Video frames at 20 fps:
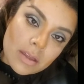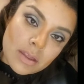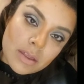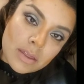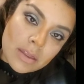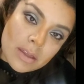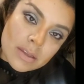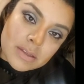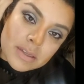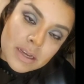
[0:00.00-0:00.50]

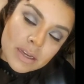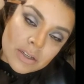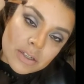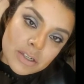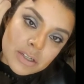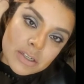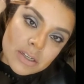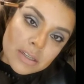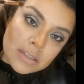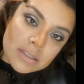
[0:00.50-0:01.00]
this
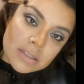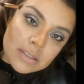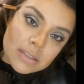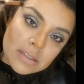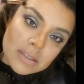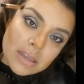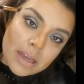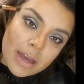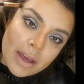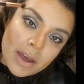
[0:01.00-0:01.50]
actually just
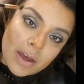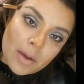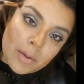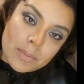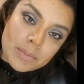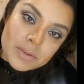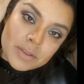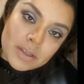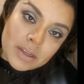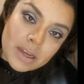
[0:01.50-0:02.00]

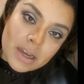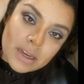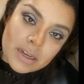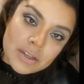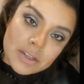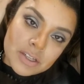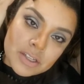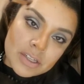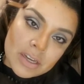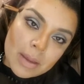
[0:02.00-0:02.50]
helps to kind
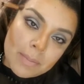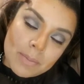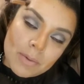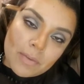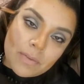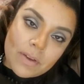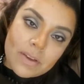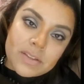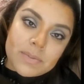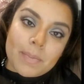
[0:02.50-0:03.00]
of shape your
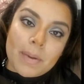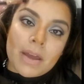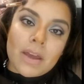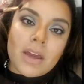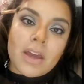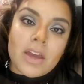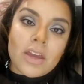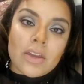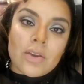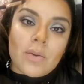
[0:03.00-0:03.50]
face,
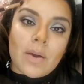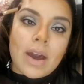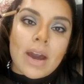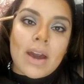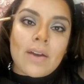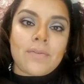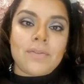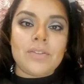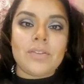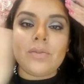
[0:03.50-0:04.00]
but you
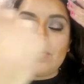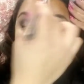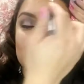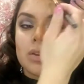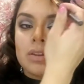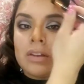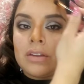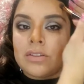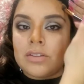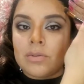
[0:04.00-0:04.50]
have to
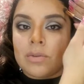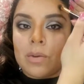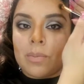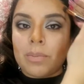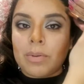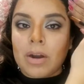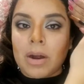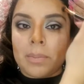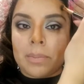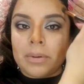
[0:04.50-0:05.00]
really do it
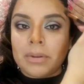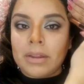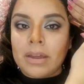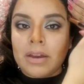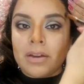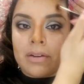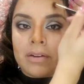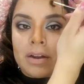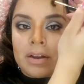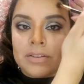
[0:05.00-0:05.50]

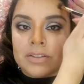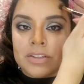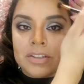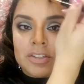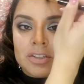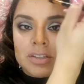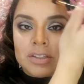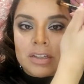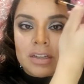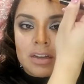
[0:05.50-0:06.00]
properly, or else
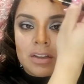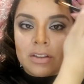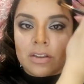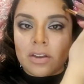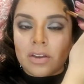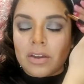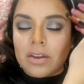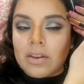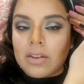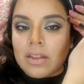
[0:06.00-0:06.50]
it's just gonna
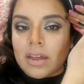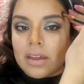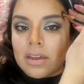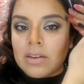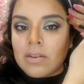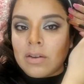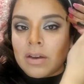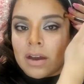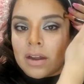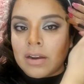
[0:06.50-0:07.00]
look like
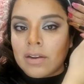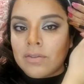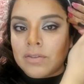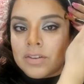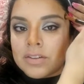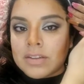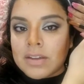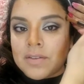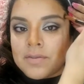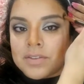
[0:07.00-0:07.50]
you kind of
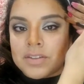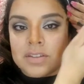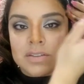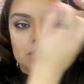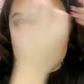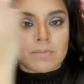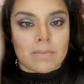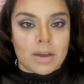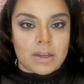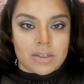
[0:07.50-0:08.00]
just have
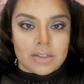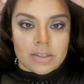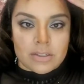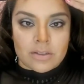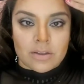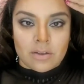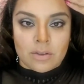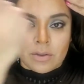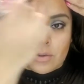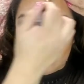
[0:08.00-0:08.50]
smudges
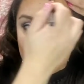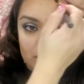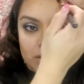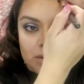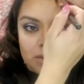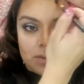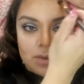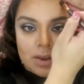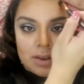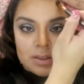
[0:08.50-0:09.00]
all over
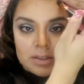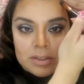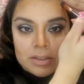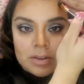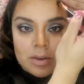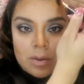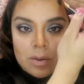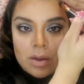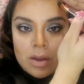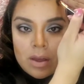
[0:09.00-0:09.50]
your face.
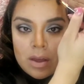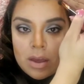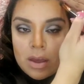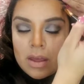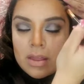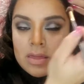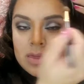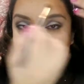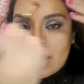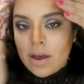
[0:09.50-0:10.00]
So
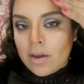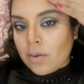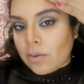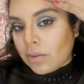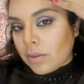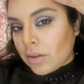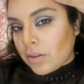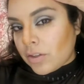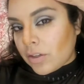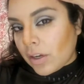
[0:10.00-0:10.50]
now
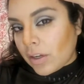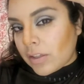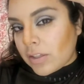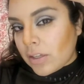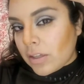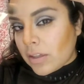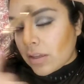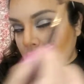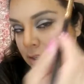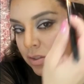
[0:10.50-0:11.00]
the trick
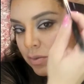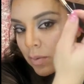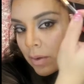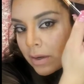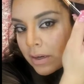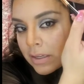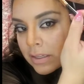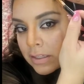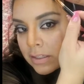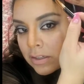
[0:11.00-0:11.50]
to this
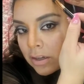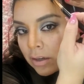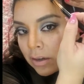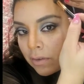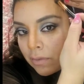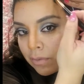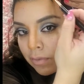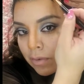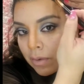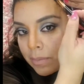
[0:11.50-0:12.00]
one is
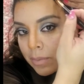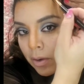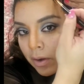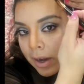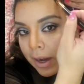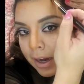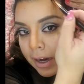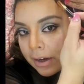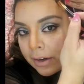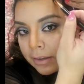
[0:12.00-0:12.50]
starting from your
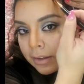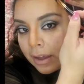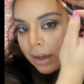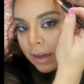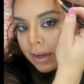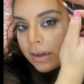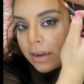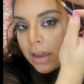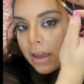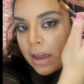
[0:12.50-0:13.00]

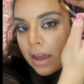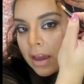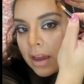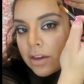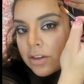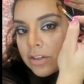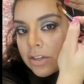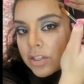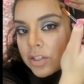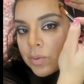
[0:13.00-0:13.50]
hairline
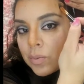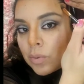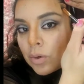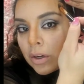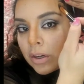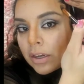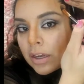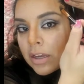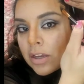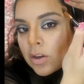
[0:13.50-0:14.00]
and just
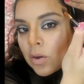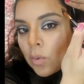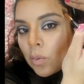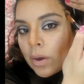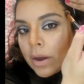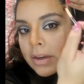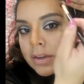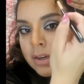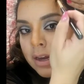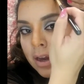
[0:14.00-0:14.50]
working your
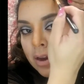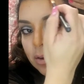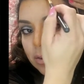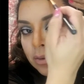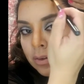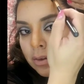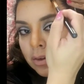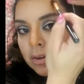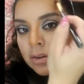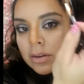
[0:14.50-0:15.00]
way
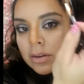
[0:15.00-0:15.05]
down.